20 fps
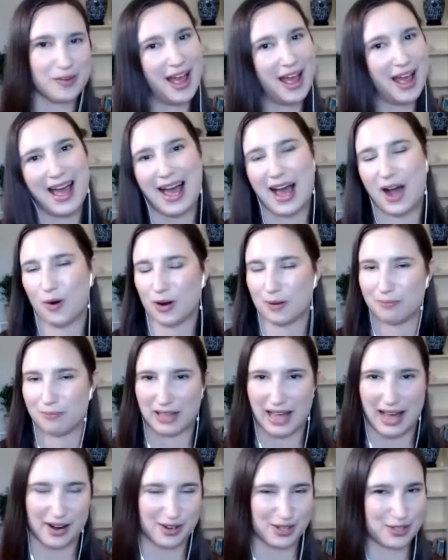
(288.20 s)
how our
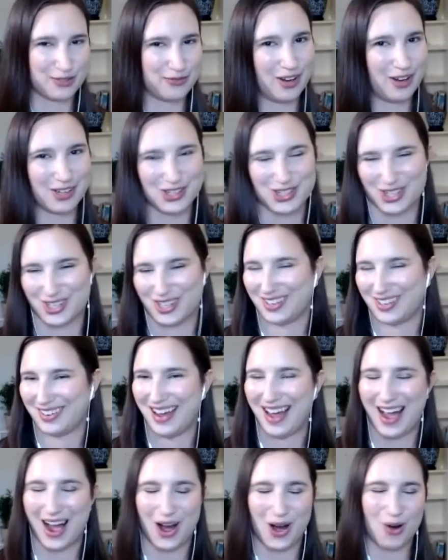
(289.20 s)
bladders function,
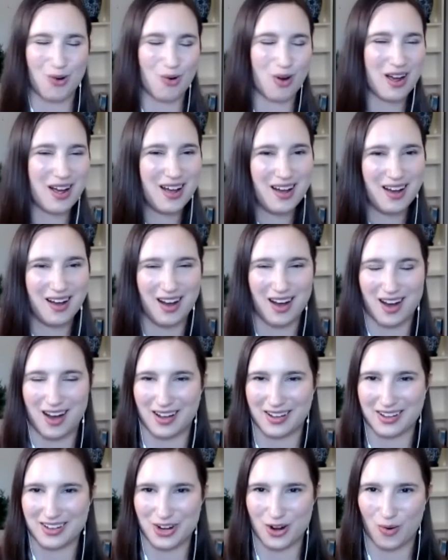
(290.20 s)
how
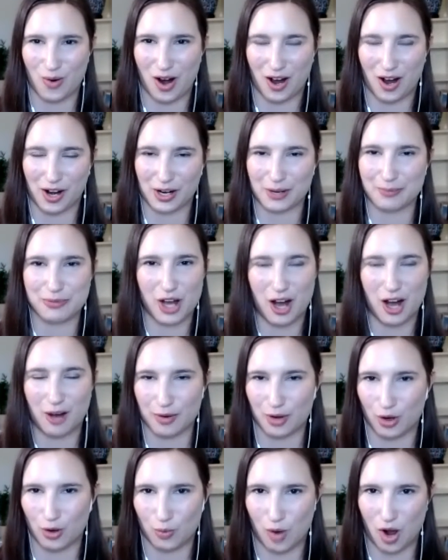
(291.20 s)
our
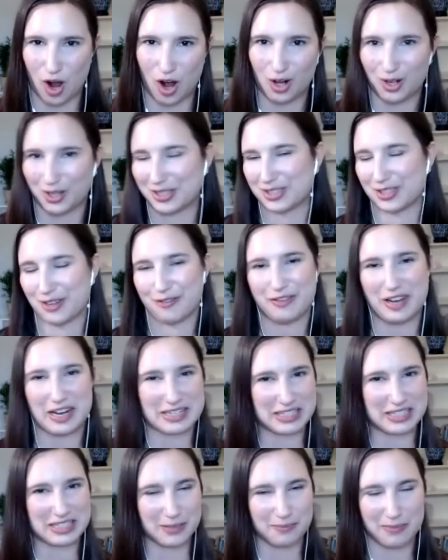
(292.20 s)
abdominal wall is
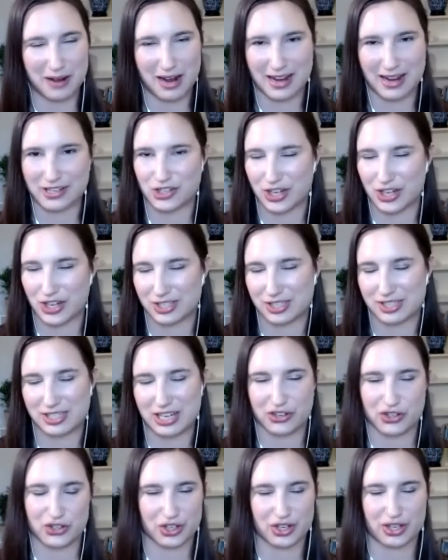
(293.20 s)
affected by
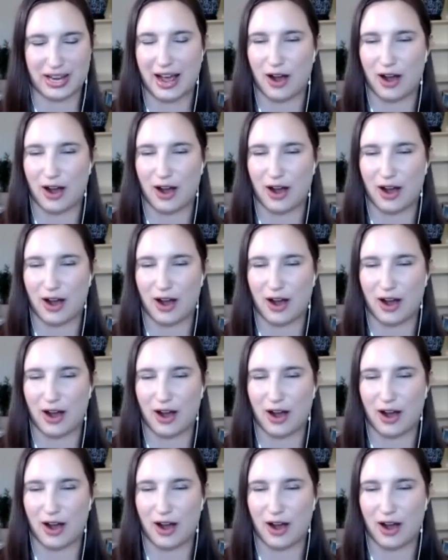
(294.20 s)
gestation,